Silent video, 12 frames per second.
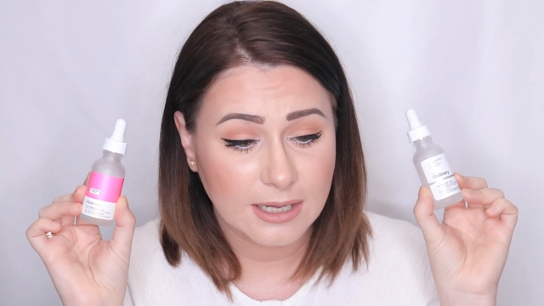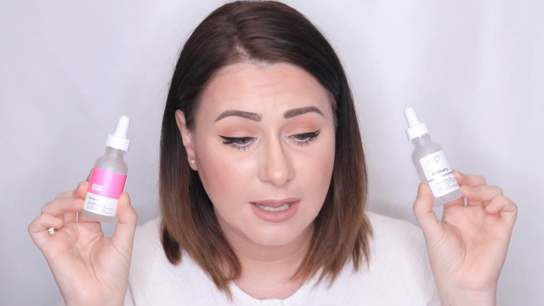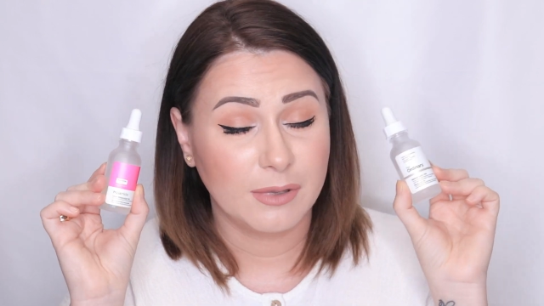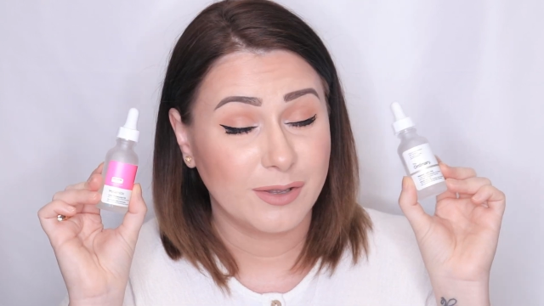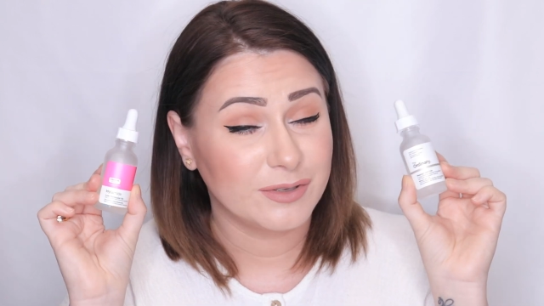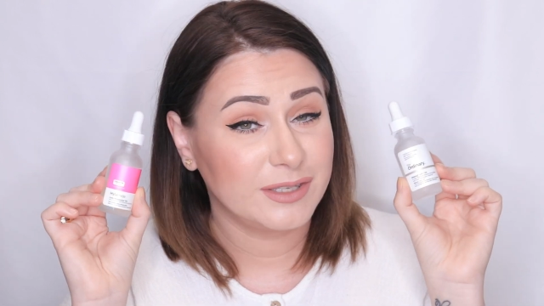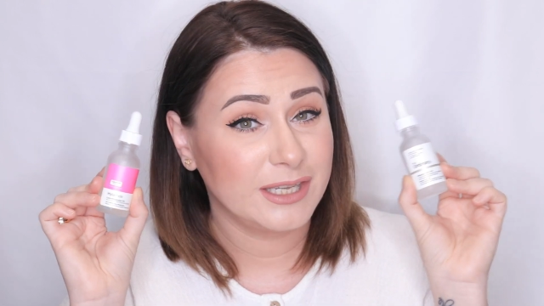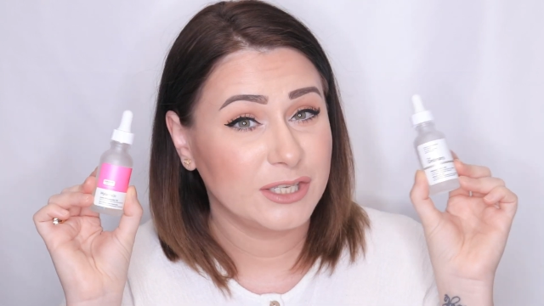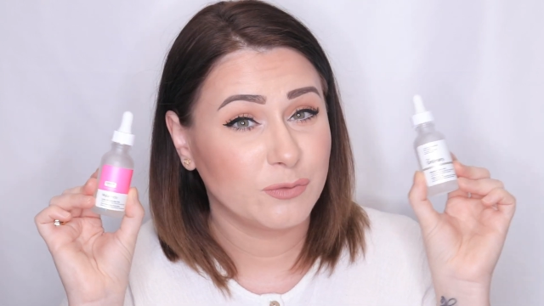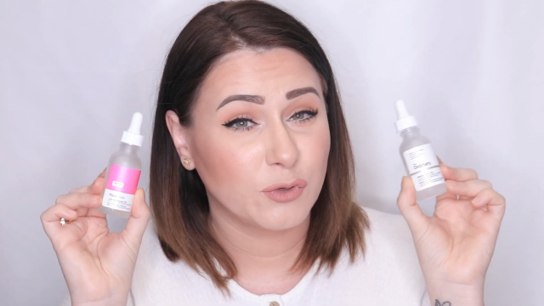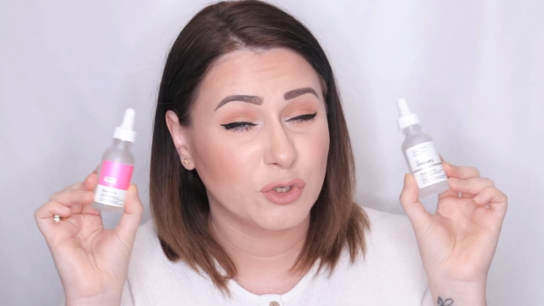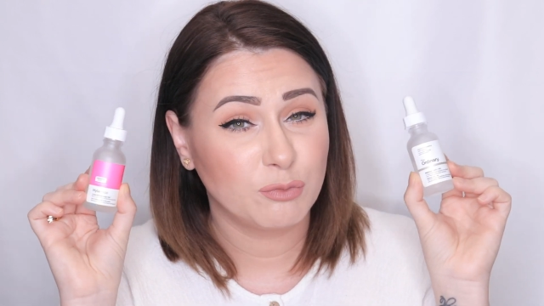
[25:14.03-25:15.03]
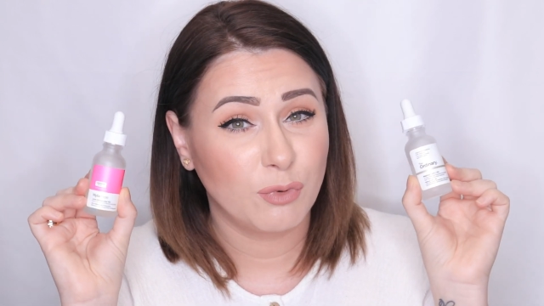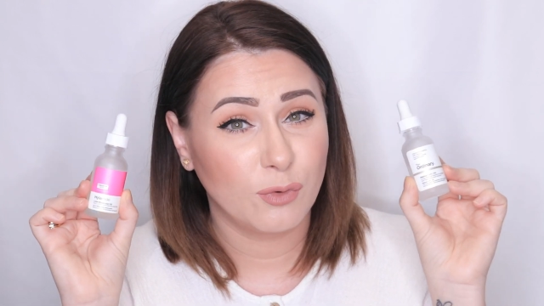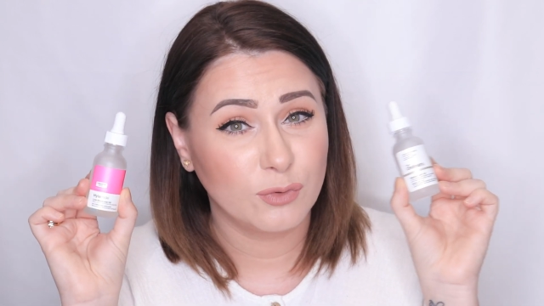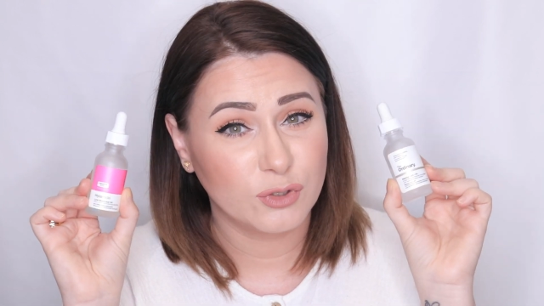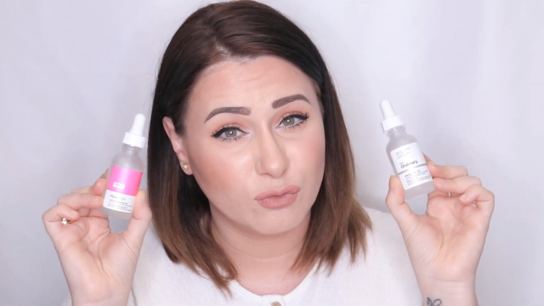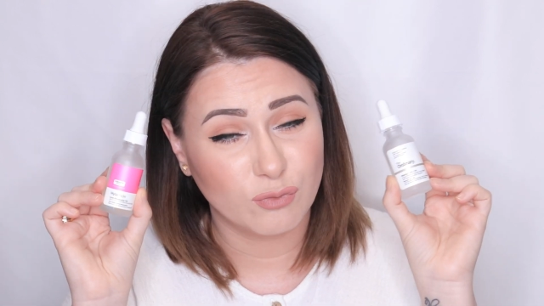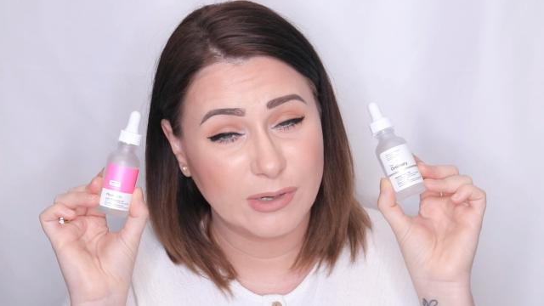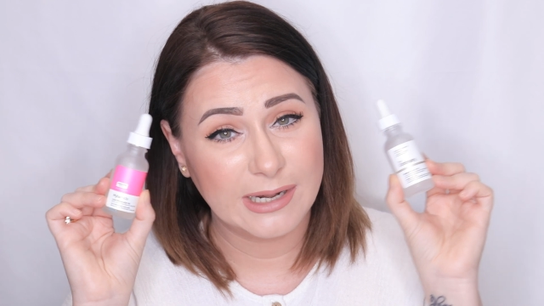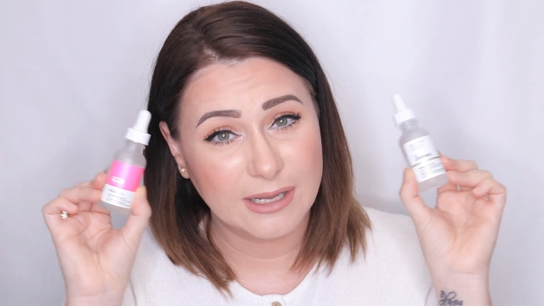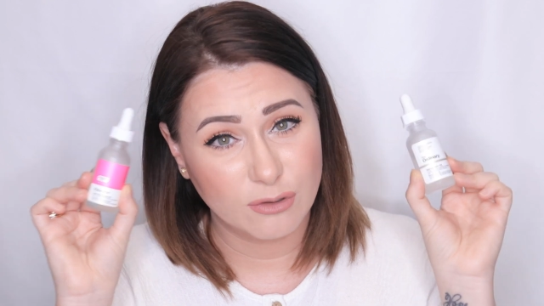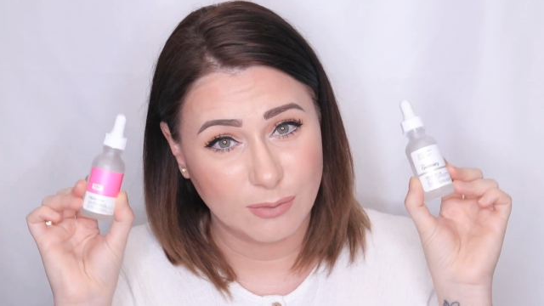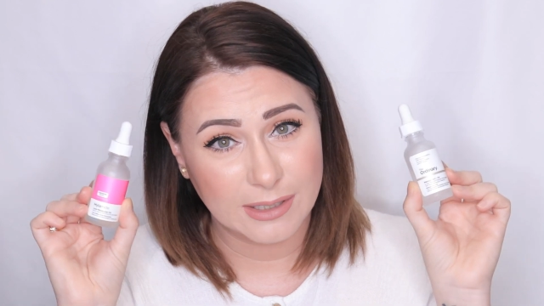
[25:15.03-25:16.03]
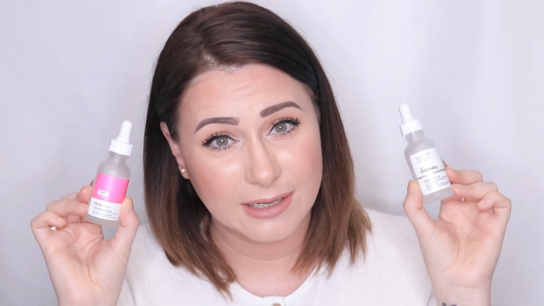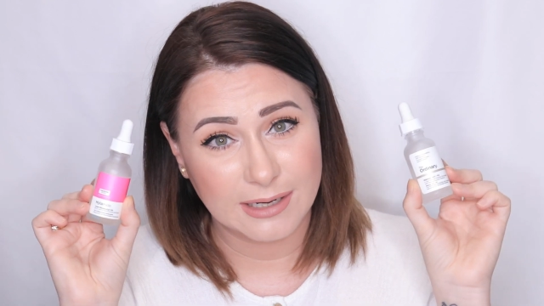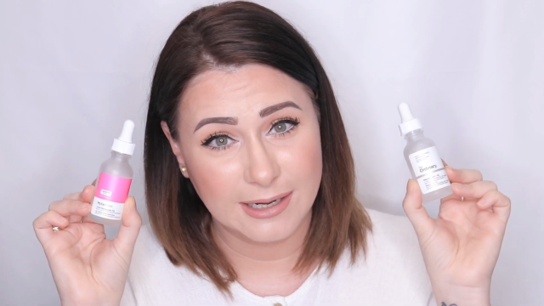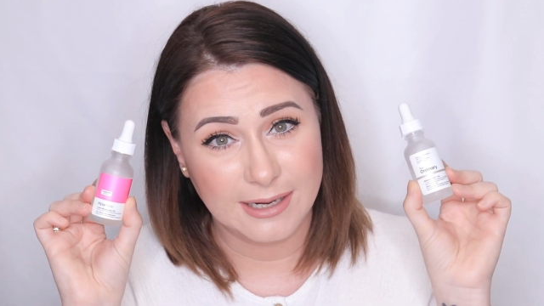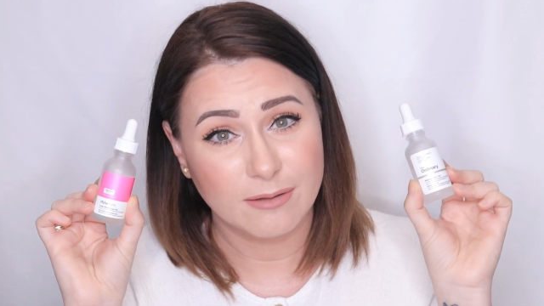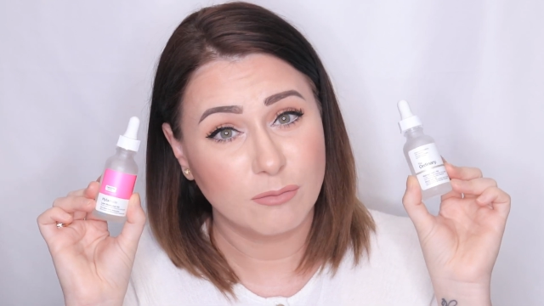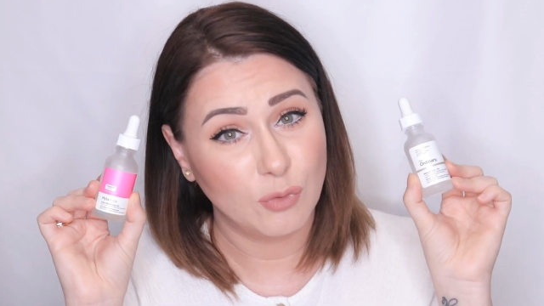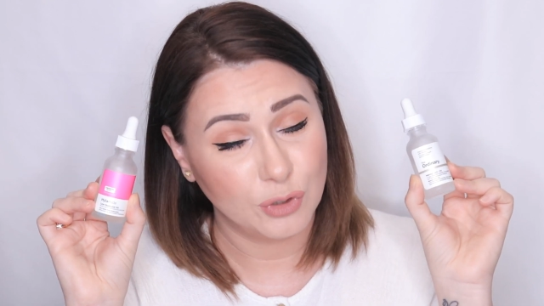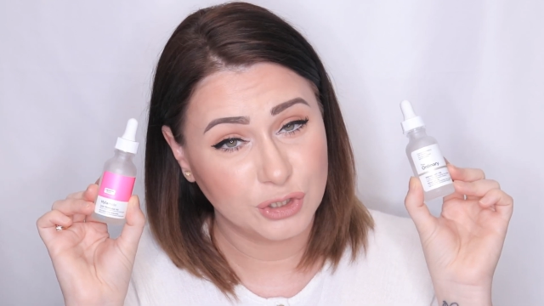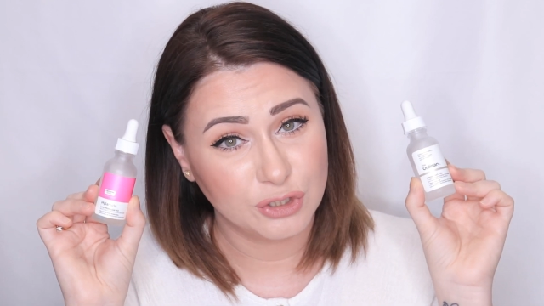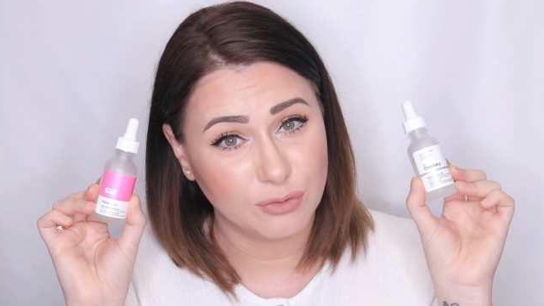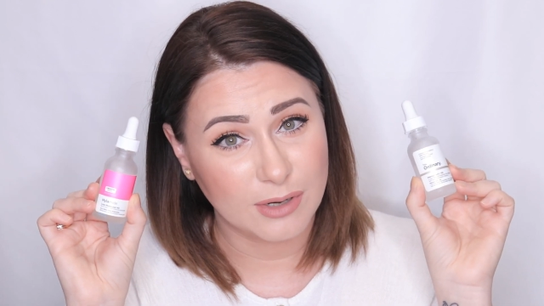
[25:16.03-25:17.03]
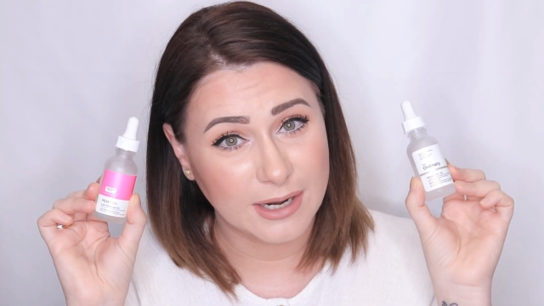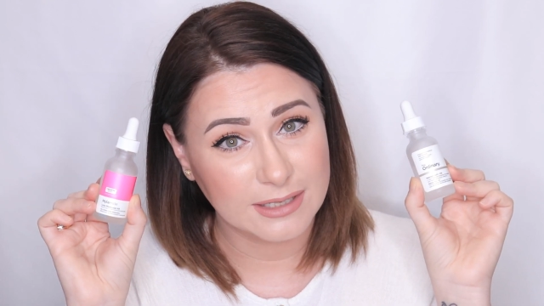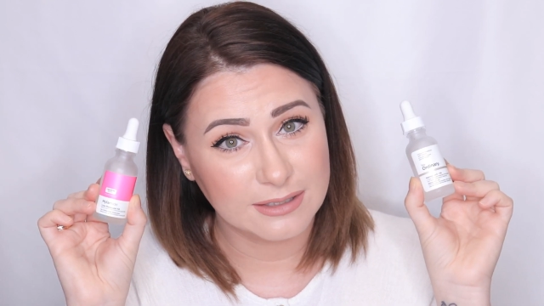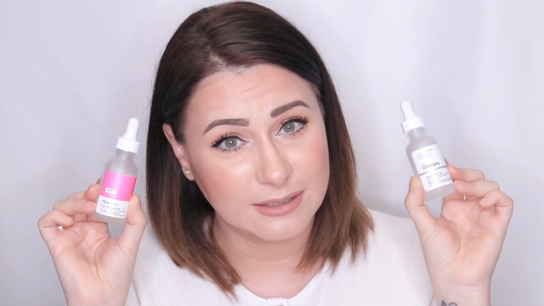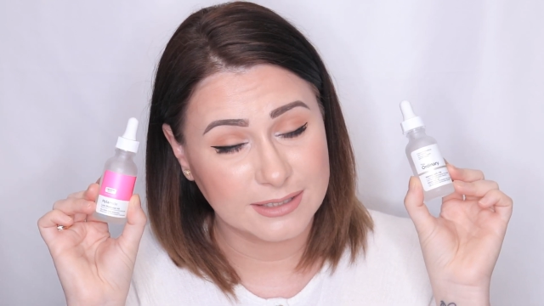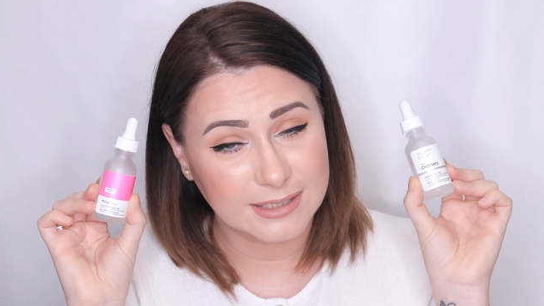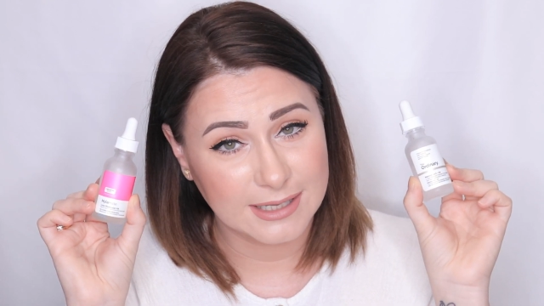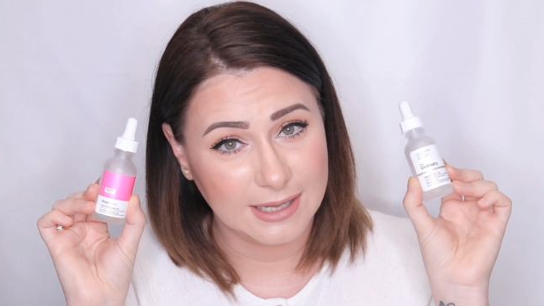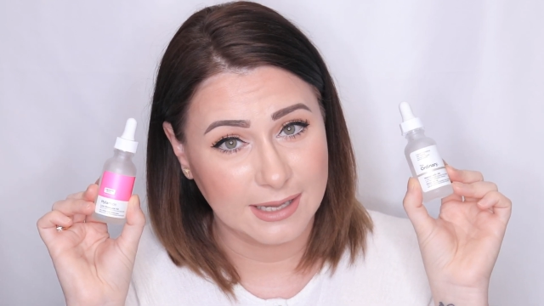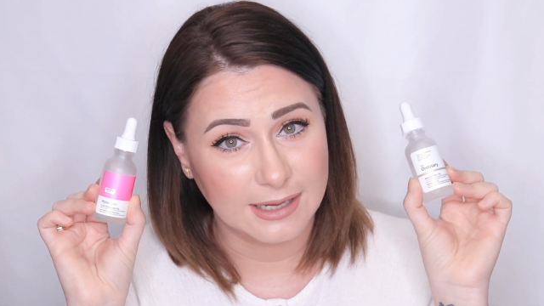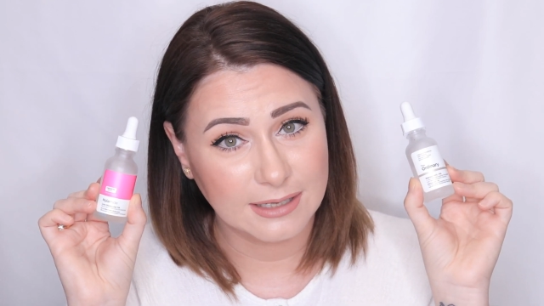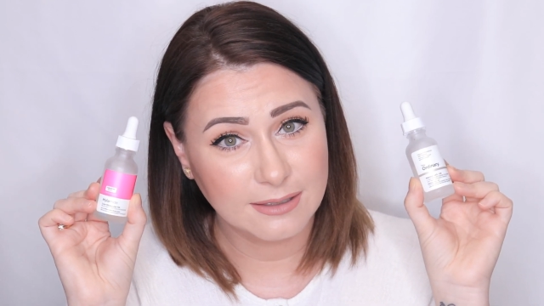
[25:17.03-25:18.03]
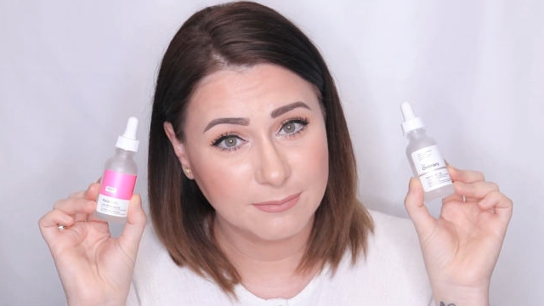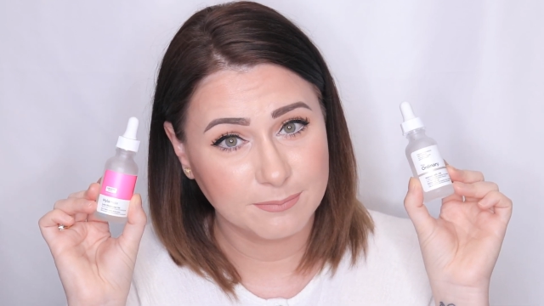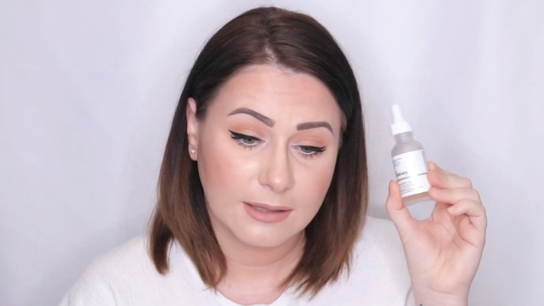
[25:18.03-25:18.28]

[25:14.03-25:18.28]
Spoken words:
because these ones both really quickly moisturize the skin.